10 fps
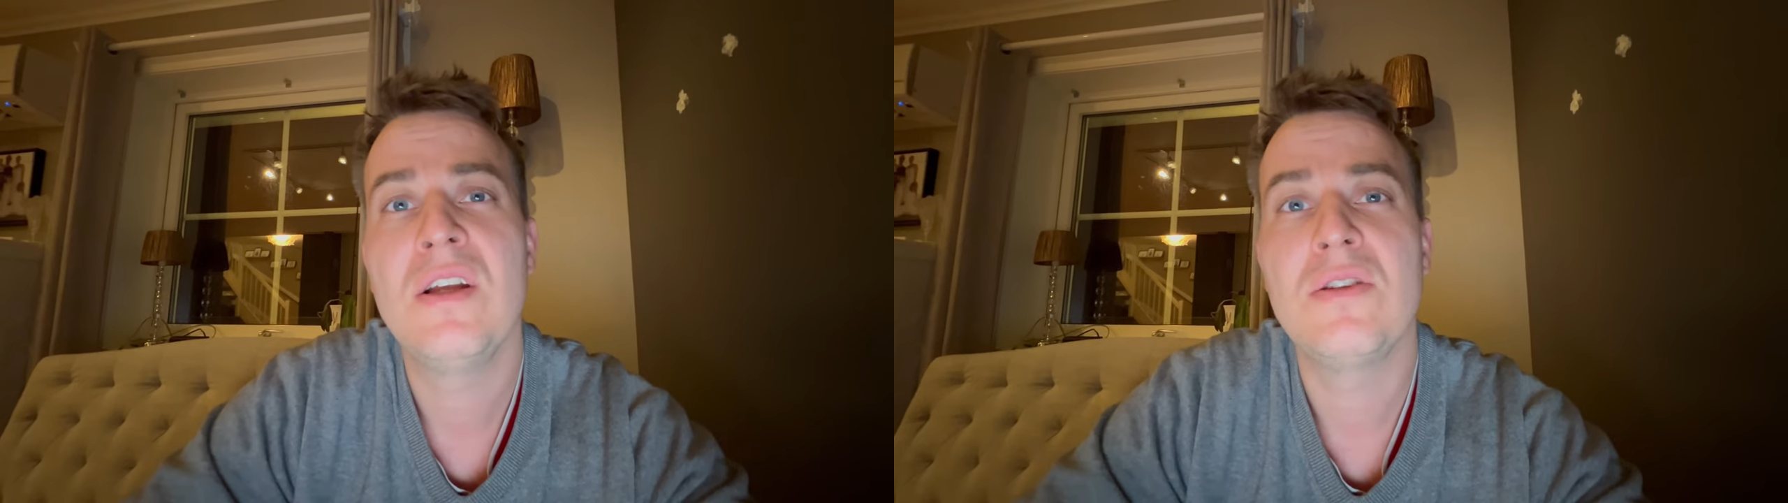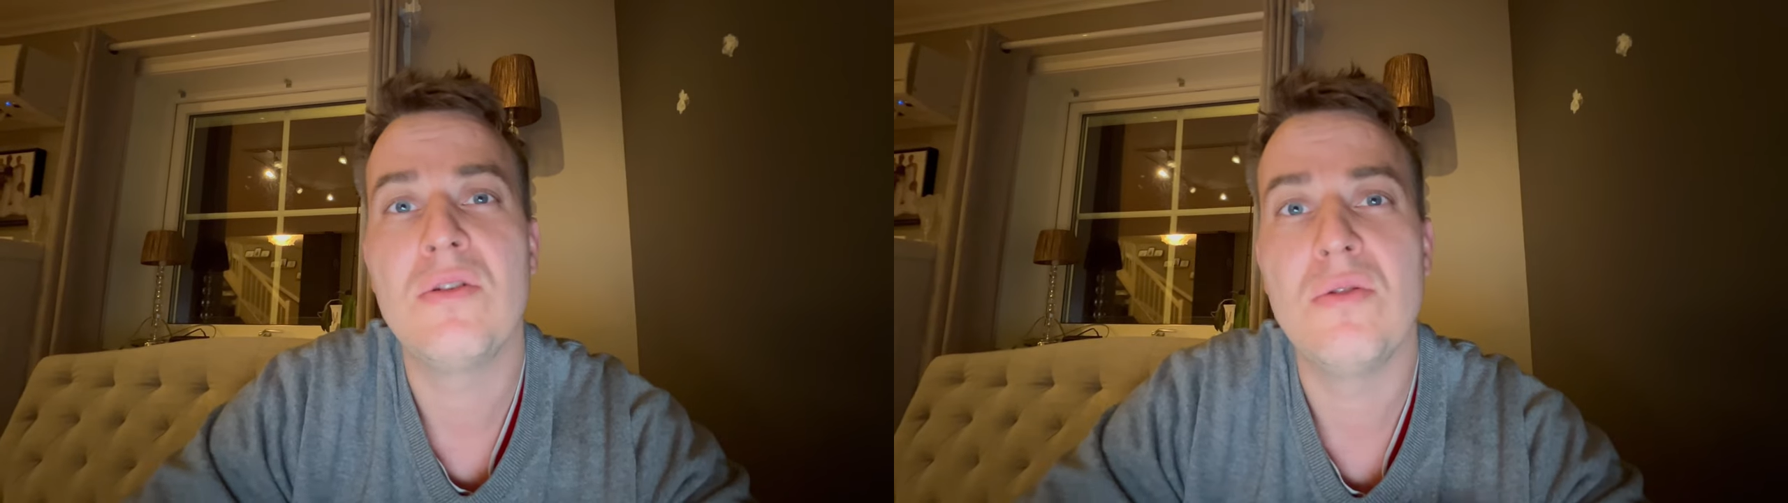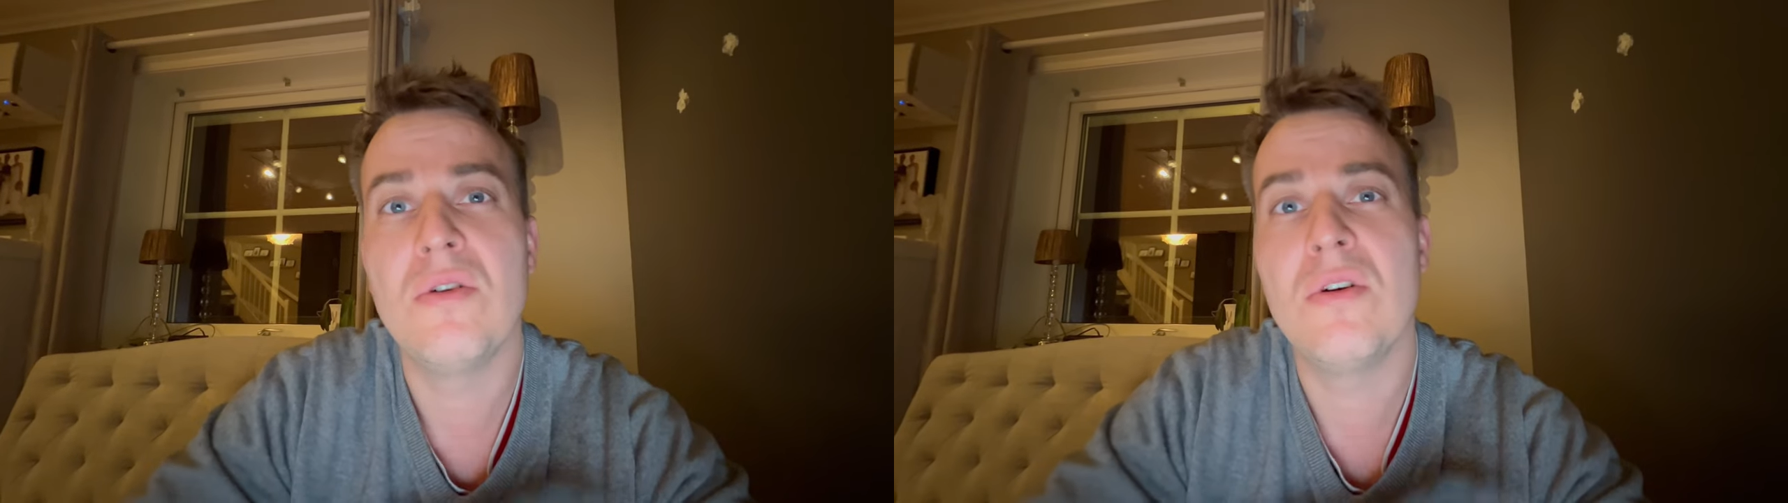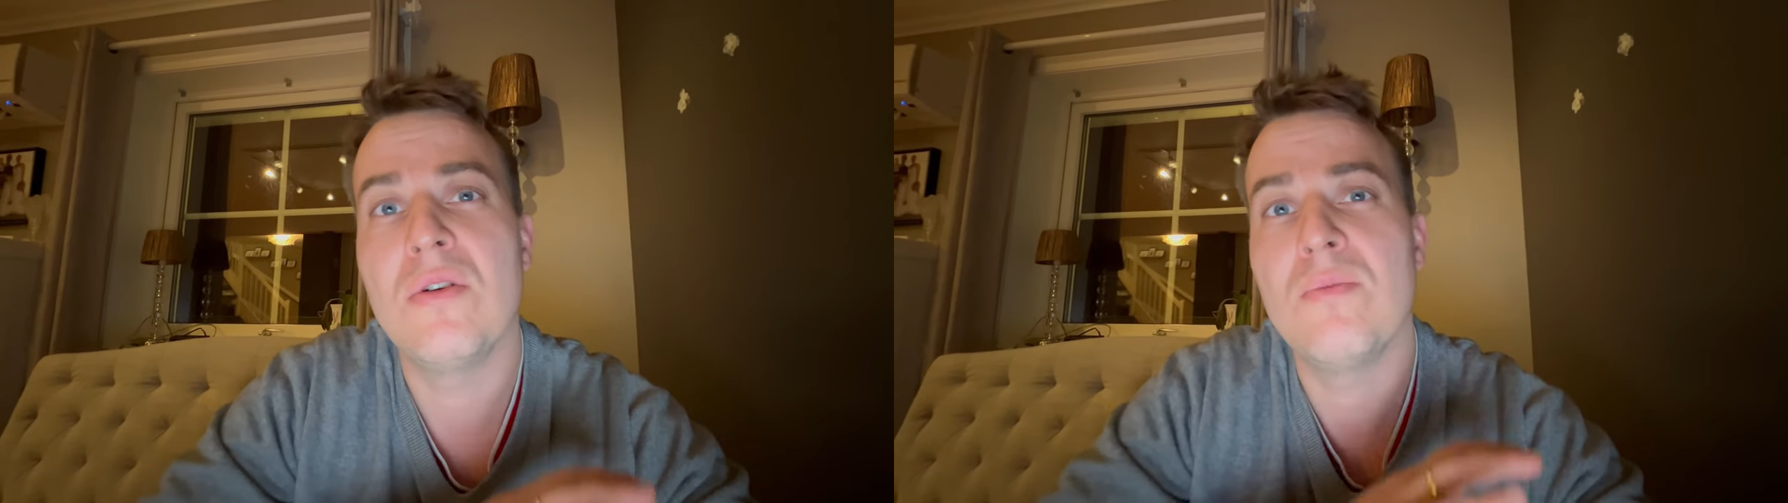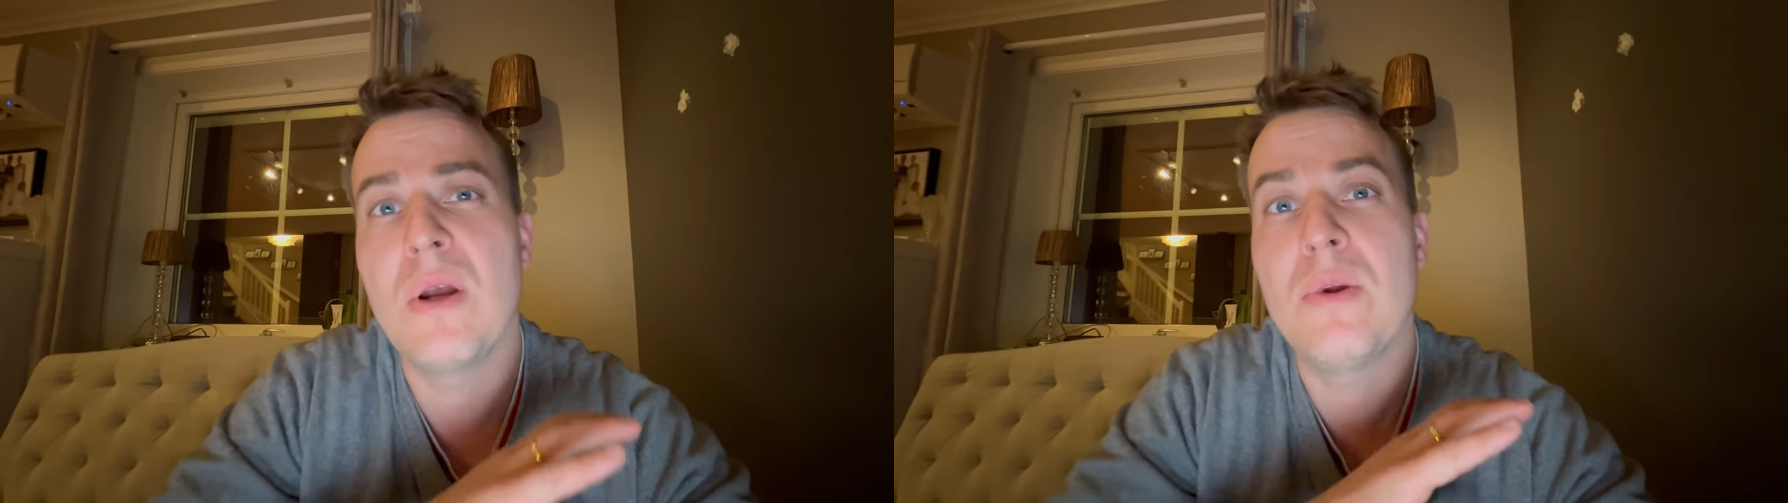to
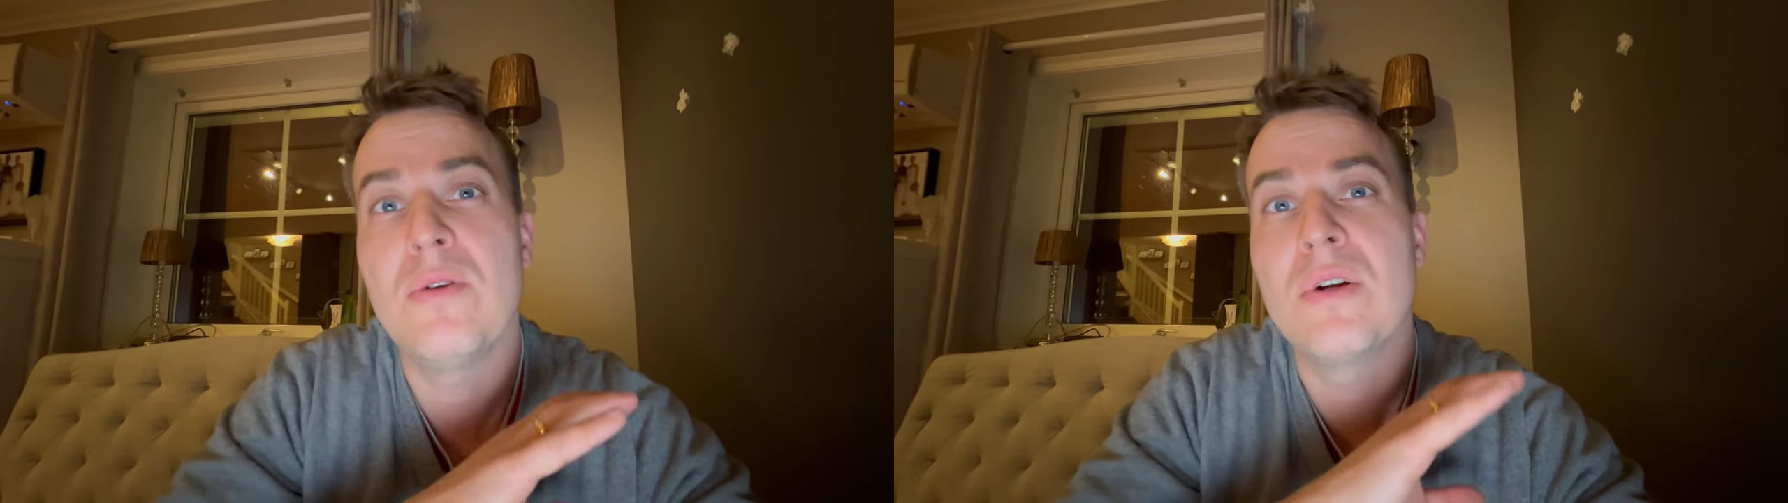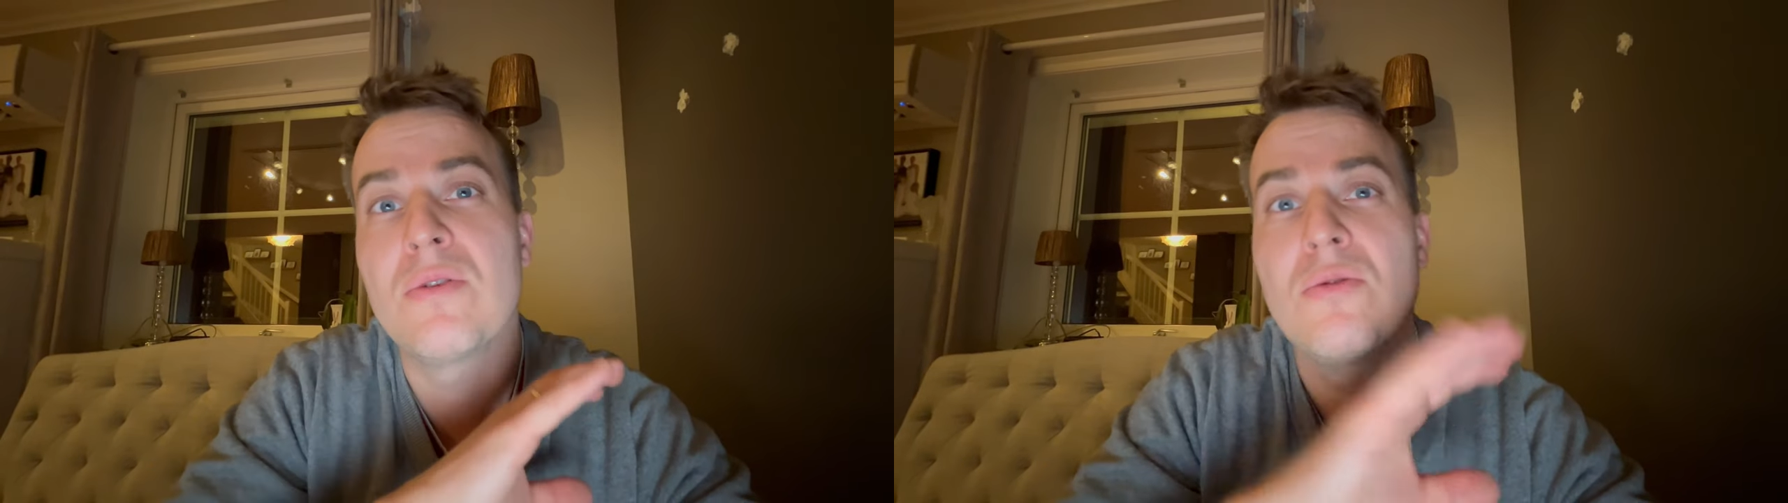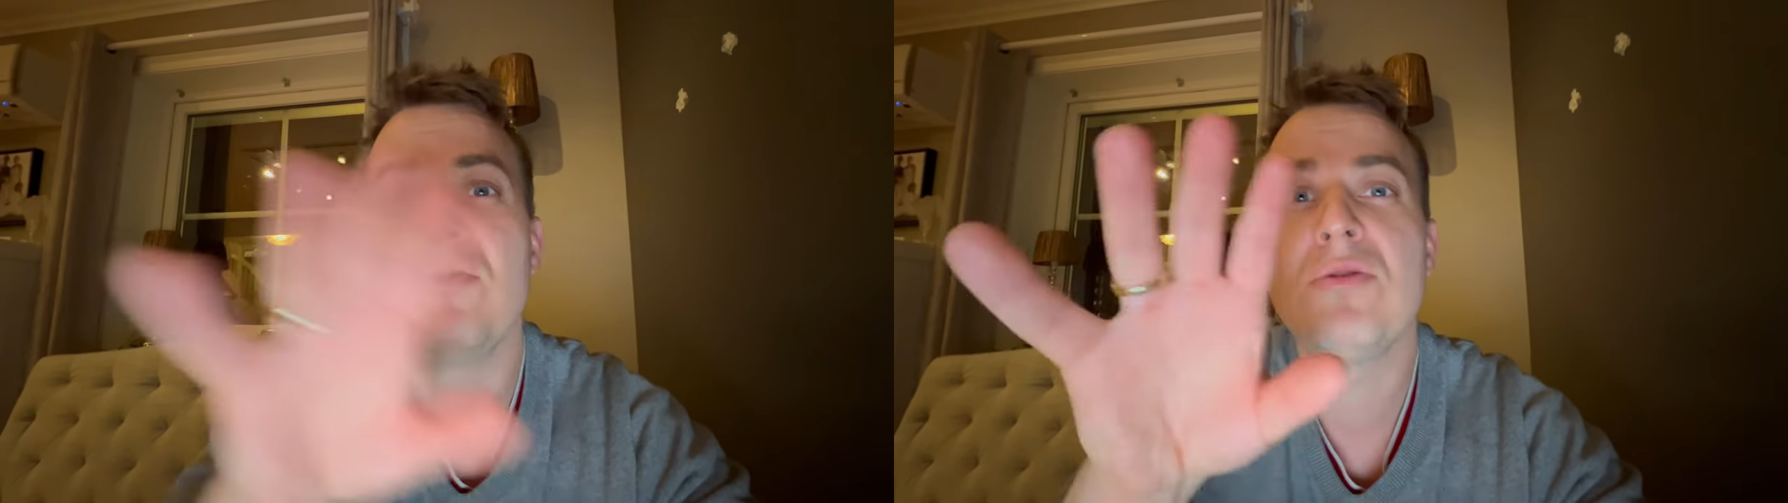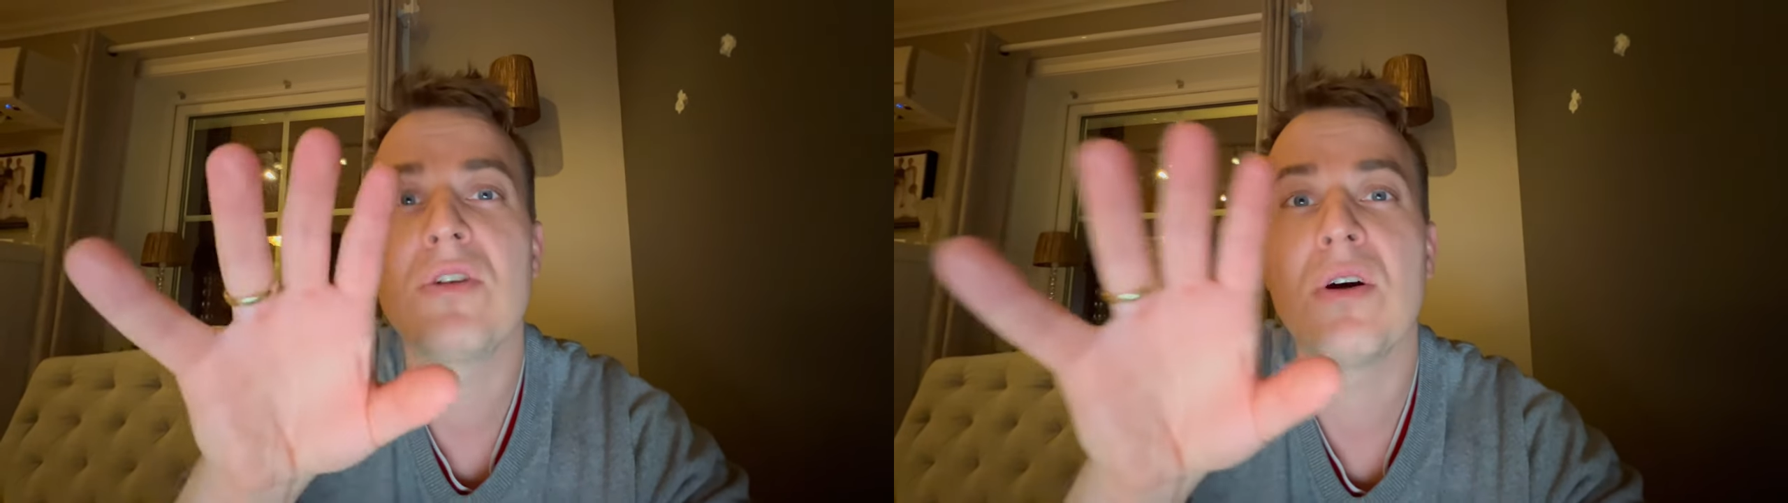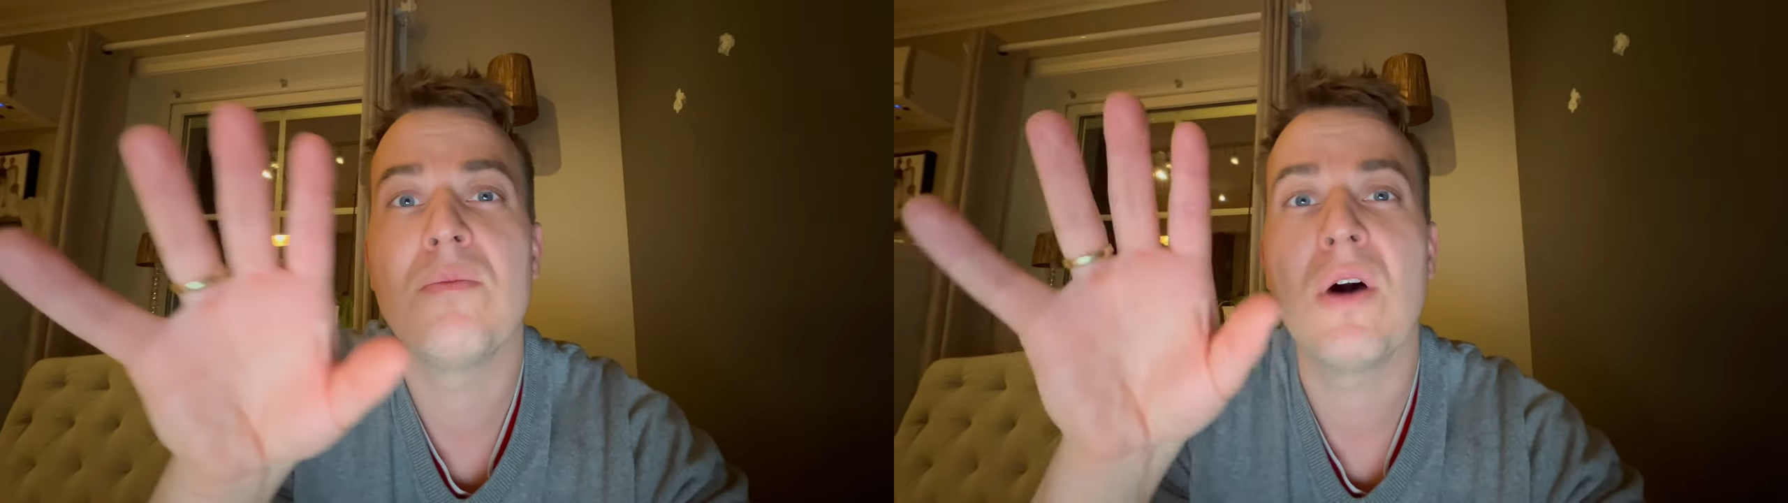maybe recruit some